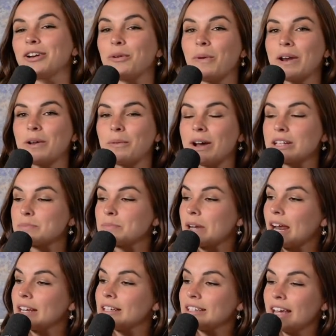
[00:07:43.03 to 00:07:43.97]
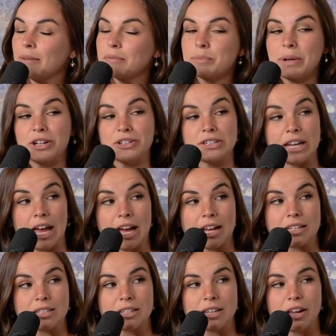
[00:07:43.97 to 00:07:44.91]
I don't know when it was, but I DM'd
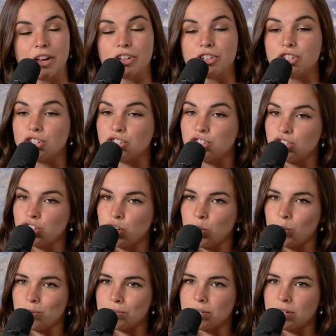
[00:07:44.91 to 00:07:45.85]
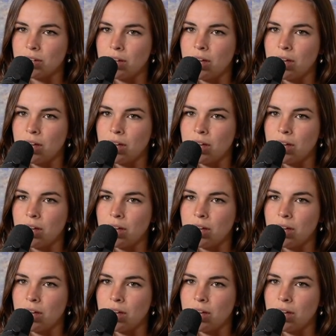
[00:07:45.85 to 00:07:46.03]
PiersonX to shoot.